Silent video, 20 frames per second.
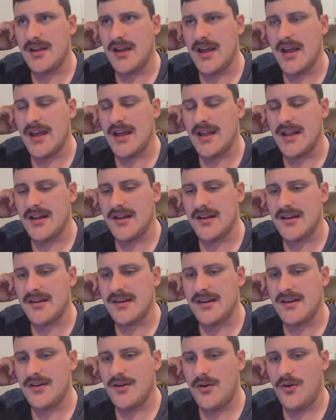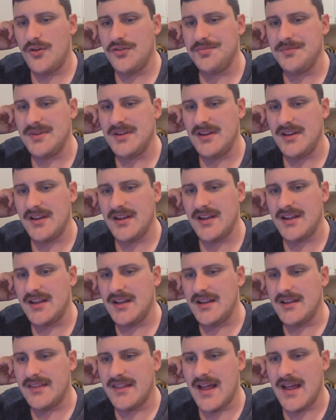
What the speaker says: And ultimately